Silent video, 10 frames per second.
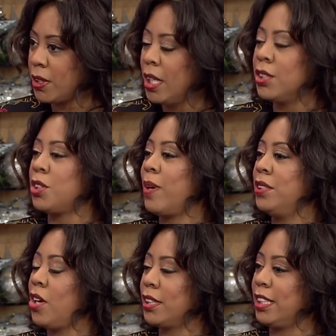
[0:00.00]
Mm-hmm. So
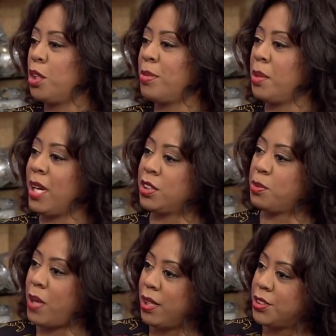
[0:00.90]
I talked a little bit about
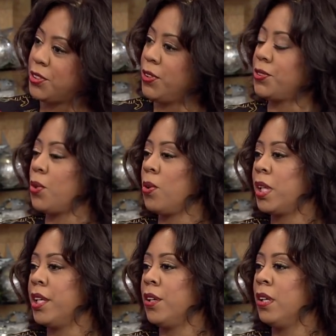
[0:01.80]
sponsors
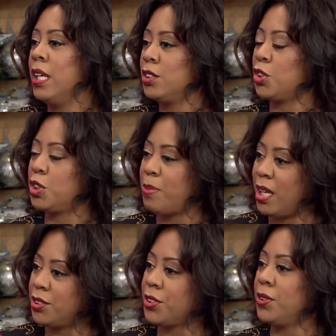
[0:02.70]
earlier. So
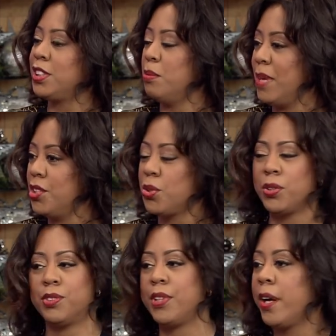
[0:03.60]
sponsors and
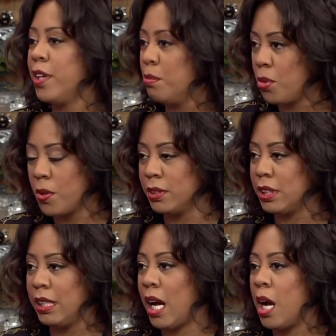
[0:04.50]
mentors, very
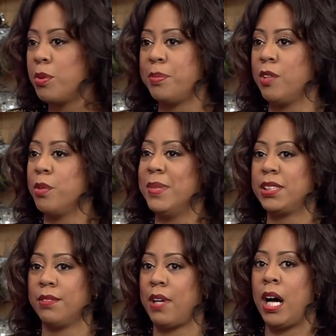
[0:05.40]
important. And I would be
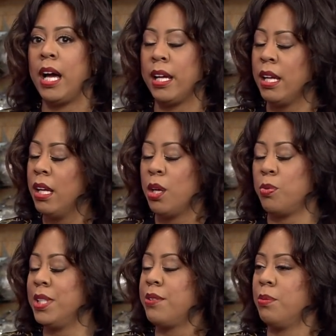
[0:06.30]
remiss if I
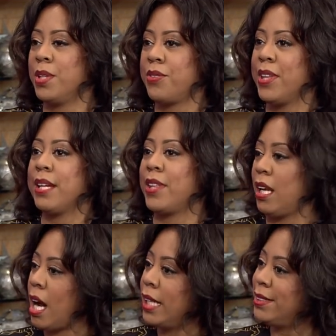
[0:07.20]
would, would think
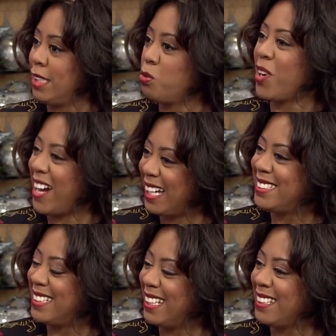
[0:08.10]
that I sit where I
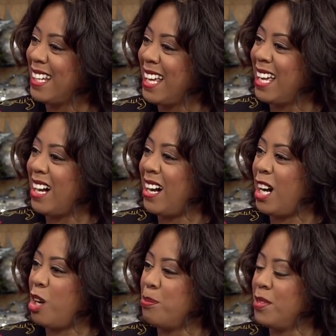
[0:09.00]
sit
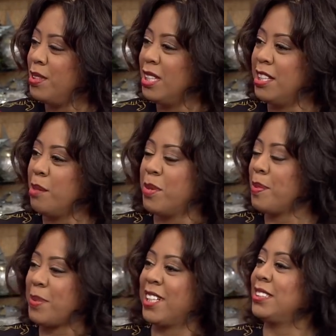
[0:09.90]
um,
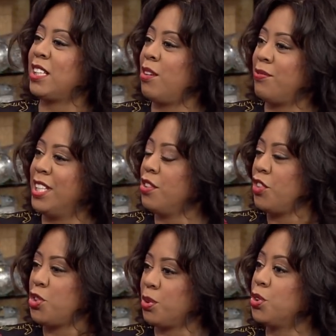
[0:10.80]
because of
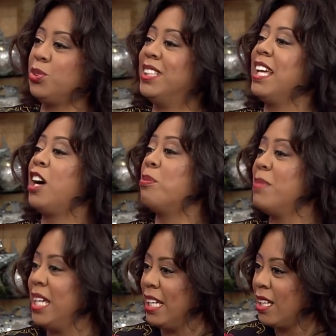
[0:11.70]
individuals who didn't help
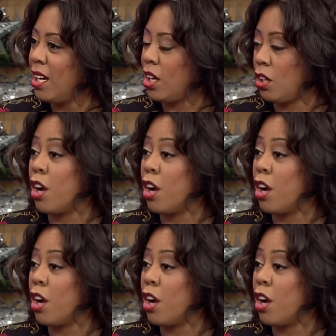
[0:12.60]
me yeah.